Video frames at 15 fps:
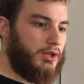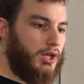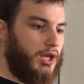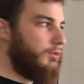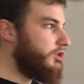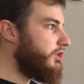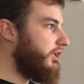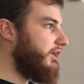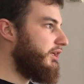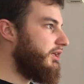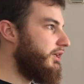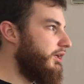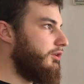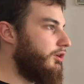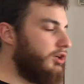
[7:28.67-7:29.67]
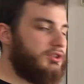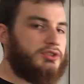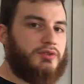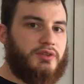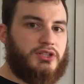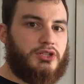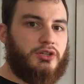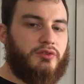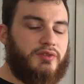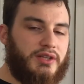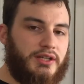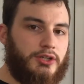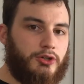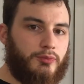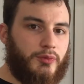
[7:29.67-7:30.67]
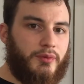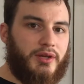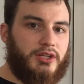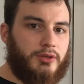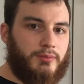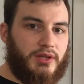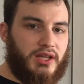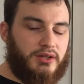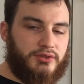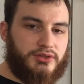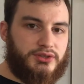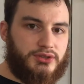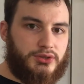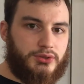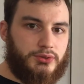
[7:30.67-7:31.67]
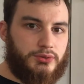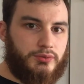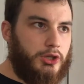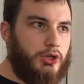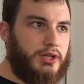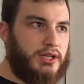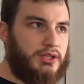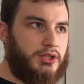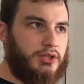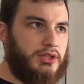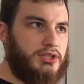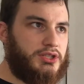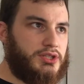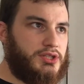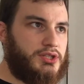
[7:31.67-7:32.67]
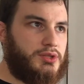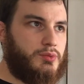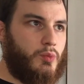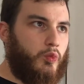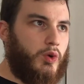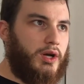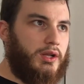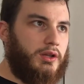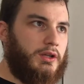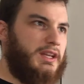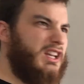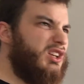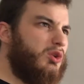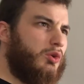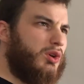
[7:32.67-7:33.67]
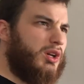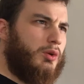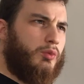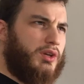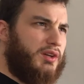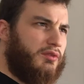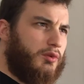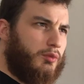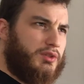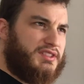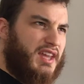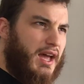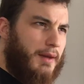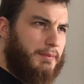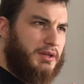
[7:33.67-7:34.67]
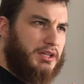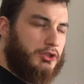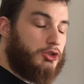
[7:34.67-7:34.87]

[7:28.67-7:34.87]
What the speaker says: Much like the conservation of linear momentum allowed us to look at collisions while ignoring whatever was happening